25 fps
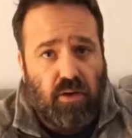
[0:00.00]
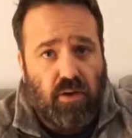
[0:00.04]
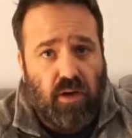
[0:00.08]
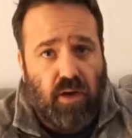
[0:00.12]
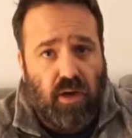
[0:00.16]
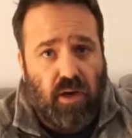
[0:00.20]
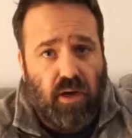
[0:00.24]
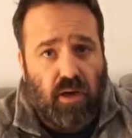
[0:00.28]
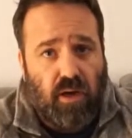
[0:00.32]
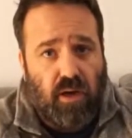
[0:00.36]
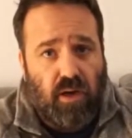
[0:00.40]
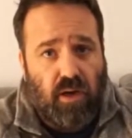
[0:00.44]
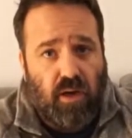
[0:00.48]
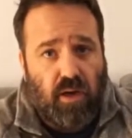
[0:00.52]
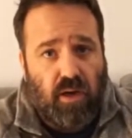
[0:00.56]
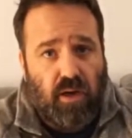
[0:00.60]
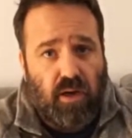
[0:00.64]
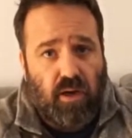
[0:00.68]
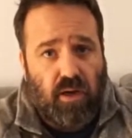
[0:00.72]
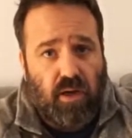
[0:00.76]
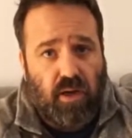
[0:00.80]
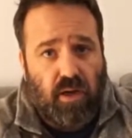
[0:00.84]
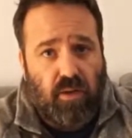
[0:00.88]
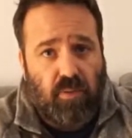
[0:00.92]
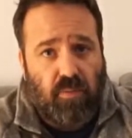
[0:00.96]

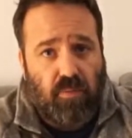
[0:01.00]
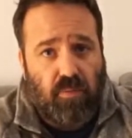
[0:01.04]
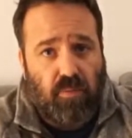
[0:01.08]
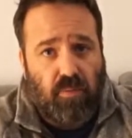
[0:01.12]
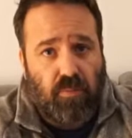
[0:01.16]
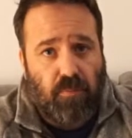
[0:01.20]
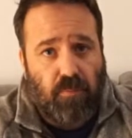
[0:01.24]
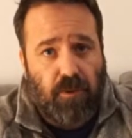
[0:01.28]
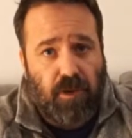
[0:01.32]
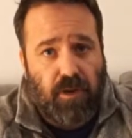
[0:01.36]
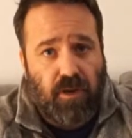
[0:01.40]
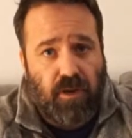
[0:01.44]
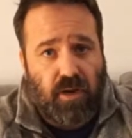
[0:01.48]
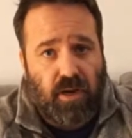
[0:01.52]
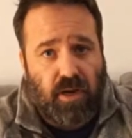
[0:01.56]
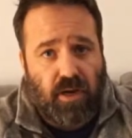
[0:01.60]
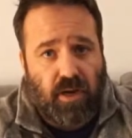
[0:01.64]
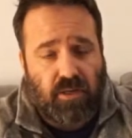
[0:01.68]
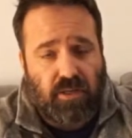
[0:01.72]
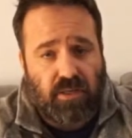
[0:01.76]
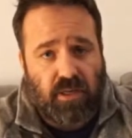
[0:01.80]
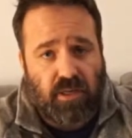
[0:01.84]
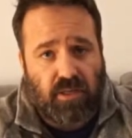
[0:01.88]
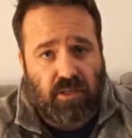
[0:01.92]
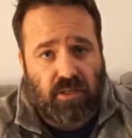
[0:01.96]
Männer
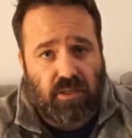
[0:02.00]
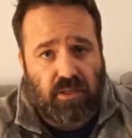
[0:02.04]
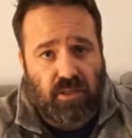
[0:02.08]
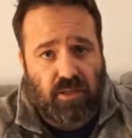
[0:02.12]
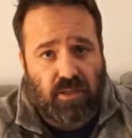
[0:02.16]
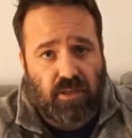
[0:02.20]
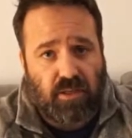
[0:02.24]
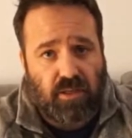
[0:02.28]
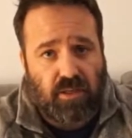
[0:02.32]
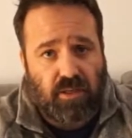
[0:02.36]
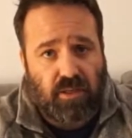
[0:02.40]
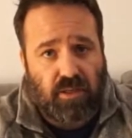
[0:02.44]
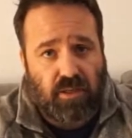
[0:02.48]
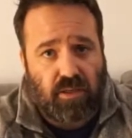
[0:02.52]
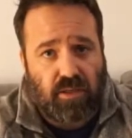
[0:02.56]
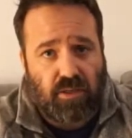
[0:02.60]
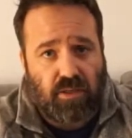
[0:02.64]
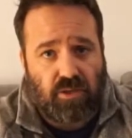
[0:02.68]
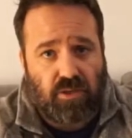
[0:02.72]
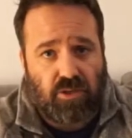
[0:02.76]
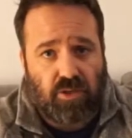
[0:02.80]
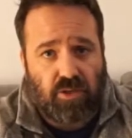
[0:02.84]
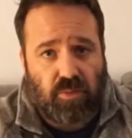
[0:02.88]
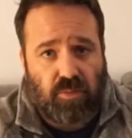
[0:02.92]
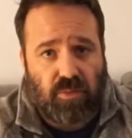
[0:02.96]
Handtasche
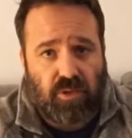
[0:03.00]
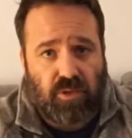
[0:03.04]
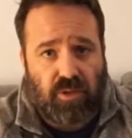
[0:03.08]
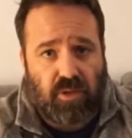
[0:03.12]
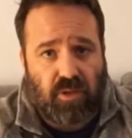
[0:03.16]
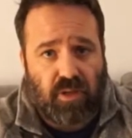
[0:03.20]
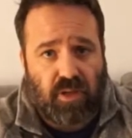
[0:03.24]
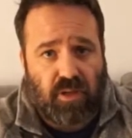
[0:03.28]
in German,